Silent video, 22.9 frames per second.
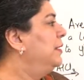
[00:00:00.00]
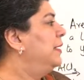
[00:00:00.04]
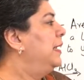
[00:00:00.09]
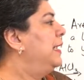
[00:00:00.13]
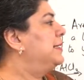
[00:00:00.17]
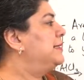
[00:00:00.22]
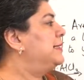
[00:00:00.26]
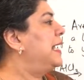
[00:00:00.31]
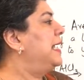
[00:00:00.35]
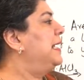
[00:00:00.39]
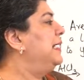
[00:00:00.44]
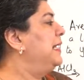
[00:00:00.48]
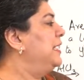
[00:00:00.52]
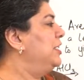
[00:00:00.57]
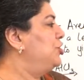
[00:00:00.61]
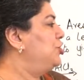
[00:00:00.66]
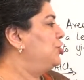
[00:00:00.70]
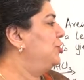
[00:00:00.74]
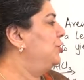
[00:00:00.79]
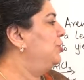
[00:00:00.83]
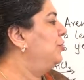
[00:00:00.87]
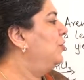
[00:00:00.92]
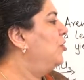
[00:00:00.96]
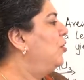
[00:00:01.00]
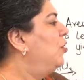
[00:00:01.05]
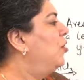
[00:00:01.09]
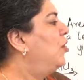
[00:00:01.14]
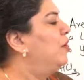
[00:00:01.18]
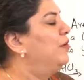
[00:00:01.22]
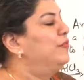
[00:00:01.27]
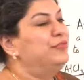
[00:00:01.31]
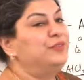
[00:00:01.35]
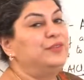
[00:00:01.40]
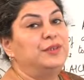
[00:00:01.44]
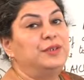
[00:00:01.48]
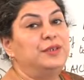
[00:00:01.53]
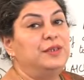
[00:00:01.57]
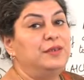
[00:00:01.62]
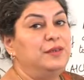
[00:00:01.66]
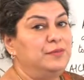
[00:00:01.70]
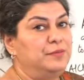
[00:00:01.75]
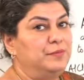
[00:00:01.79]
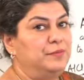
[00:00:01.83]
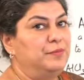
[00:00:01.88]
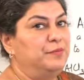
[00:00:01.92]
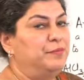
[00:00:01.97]
acylation of the
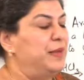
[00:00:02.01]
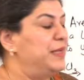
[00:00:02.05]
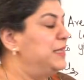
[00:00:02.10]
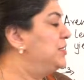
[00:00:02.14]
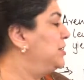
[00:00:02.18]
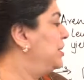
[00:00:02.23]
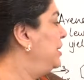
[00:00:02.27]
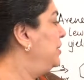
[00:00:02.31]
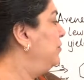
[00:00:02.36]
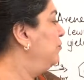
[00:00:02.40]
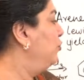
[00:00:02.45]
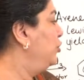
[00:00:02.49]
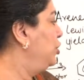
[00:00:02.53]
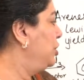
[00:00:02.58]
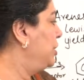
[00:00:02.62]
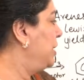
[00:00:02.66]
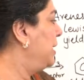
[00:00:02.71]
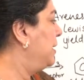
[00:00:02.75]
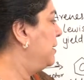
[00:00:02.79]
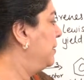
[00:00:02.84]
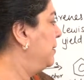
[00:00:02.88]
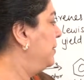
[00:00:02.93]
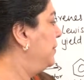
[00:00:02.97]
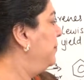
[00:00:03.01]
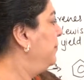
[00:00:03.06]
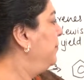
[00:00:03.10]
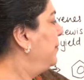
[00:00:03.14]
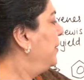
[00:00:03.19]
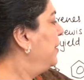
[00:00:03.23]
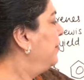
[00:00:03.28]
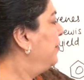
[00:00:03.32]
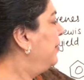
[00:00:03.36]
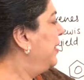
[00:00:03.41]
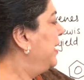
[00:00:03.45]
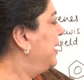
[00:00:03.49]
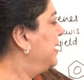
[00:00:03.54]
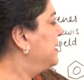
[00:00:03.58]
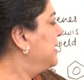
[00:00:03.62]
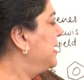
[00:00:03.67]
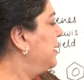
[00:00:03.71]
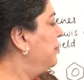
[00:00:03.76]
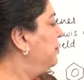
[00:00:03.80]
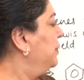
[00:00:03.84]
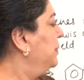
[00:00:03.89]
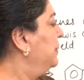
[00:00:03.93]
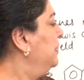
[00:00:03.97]
benzene would occur. For
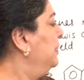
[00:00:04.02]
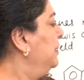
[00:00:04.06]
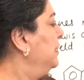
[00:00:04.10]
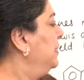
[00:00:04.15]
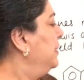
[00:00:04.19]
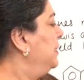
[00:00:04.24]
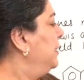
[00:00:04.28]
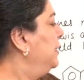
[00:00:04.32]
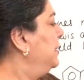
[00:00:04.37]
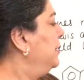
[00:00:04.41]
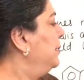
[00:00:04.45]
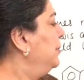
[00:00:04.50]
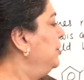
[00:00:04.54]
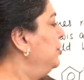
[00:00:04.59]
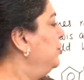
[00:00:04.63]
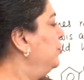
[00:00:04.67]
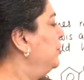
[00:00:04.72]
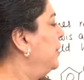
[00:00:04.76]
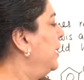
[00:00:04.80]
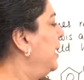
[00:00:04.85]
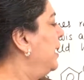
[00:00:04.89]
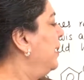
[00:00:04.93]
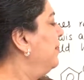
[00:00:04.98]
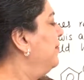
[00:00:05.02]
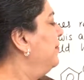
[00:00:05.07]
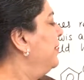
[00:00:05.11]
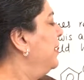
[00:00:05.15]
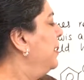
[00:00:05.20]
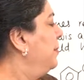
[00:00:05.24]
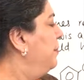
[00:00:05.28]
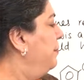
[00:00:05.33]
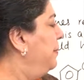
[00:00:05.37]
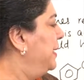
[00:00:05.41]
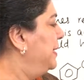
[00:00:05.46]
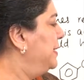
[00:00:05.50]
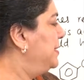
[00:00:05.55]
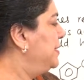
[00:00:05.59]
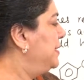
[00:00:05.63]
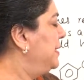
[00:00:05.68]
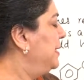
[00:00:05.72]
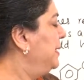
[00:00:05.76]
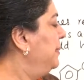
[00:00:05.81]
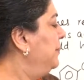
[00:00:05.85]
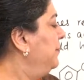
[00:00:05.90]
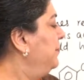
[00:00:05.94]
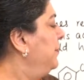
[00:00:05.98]
example, here you have
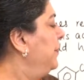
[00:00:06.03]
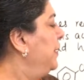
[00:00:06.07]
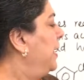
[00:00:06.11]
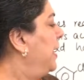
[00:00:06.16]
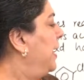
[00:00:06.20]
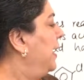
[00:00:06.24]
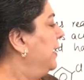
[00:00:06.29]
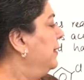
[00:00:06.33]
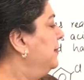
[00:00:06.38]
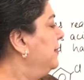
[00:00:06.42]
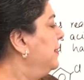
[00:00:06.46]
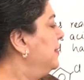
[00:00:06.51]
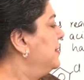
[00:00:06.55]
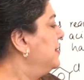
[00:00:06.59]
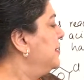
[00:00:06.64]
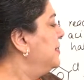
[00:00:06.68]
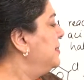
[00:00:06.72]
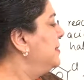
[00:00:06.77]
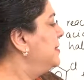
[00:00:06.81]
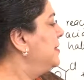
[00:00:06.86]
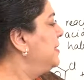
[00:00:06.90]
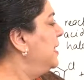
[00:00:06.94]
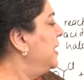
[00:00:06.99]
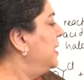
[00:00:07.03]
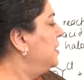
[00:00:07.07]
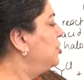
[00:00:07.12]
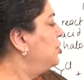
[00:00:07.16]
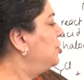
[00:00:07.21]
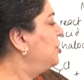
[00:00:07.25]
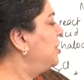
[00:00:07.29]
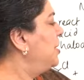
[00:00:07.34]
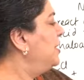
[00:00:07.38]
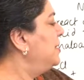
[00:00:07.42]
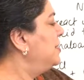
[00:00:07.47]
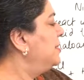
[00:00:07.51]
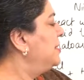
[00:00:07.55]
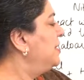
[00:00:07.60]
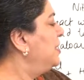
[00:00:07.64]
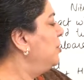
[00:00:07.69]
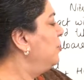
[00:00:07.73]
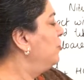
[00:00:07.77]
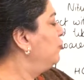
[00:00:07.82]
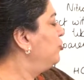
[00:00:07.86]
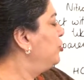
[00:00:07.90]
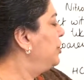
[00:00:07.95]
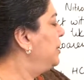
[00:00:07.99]
benzene, and this is
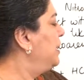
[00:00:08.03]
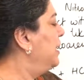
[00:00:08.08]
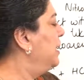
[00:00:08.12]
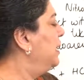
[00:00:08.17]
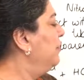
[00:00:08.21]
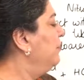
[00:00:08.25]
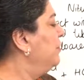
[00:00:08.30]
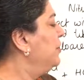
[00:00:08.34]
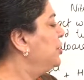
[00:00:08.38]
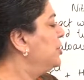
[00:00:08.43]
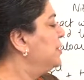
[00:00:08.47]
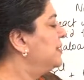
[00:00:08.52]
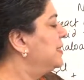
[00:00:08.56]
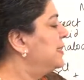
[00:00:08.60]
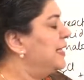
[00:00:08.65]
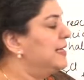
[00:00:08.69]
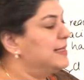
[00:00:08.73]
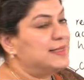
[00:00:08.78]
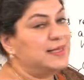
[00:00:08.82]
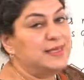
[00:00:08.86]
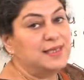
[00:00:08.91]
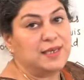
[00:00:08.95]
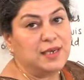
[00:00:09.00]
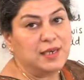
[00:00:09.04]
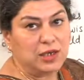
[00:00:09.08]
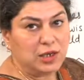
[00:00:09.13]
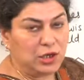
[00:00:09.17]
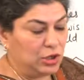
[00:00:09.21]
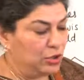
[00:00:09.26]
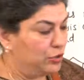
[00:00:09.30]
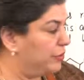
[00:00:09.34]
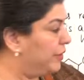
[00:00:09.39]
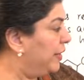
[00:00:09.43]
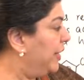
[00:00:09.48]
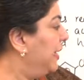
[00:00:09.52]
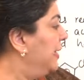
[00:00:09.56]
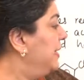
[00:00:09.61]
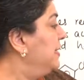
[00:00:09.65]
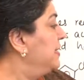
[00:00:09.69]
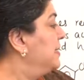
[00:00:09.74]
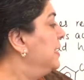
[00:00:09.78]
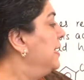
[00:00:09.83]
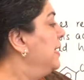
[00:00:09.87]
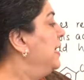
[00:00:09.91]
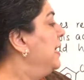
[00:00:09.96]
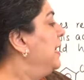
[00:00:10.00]
CH3COCl, which is acetyl chloride.
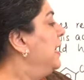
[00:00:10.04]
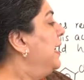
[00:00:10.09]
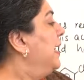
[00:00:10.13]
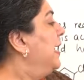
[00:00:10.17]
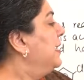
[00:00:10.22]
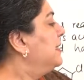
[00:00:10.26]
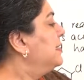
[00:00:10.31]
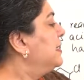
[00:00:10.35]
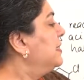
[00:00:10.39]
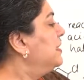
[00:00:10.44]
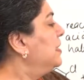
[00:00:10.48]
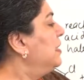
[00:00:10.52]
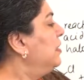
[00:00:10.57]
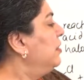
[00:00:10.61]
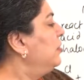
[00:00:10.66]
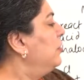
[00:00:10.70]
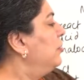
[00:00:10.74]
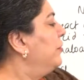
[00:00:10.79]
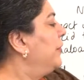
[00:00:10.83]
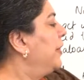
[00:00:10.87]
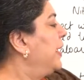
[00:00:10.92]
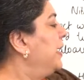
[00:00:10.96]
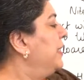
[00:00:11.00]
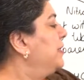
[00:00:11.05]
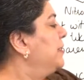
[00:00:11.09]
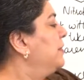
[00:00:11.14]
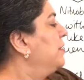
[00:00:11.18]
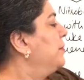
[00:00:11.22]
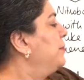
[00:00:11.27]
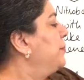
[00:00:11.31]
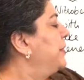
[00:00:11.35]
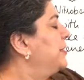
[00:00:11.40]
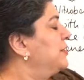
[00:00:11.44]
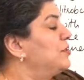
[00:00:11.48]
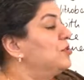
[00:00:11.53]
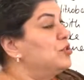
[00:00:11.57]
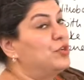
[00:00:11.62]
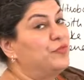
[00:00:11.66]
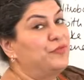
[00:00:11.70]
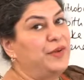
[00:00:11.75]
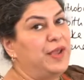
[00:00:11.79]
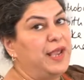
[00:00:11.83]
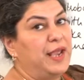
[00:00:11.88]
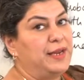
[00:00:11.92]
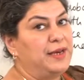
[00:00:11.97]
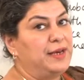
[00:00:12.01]
Acetyl chloride in the presence of
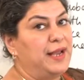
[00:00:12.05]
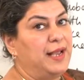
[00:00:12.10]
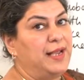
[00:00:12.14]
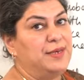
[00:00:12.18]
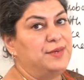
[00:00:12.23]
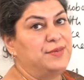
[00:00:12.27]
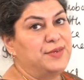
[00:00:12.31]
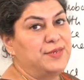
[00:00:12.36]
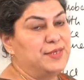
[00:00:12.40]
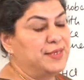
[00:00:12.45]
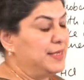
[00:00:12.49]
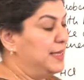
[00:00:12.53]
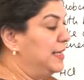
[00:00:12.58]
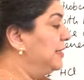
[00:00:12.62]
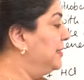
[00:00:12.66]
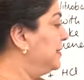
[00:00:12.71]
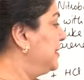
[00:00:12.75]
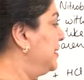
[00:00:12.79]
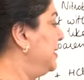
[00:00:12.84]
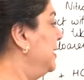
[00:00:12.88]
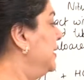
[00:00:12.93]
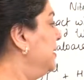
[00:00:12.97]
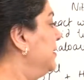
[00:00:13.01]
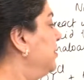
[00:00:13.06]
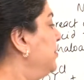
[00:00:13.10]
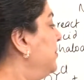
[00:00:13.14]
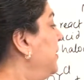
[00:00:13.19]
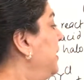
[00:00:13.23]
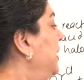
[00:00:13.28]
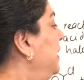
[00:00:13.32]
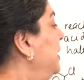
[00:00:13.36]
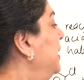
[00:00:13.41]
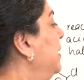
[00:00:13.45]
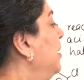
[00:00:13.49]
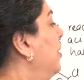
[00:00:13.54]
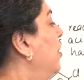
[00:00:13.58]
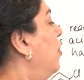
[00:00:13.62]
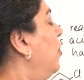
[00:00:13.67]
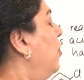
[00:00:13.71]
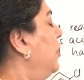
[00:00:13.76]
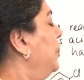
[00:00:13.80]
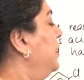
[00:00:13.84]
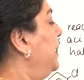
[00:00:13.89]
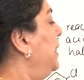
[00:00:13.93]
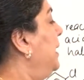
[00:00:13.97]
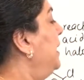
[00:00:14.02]
anhydrous AlCl3
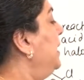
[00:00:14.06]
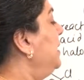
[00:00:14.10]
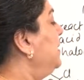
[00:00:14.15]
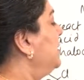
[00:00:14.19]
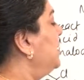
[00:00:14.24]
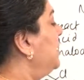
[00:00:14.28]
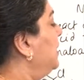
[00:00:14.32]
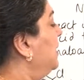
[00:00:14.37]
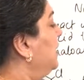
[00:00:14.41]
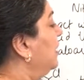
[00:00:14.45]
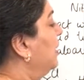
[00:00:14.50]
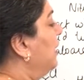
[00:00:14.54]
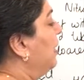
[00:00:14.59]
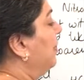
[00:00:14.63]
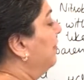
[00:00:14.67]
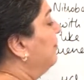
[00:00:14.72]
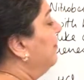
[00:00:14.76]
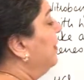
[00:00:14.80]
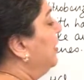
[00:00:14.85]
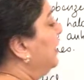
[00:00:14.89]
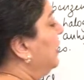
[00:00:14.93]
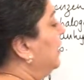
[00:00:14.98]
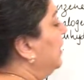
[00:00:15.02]
on heating will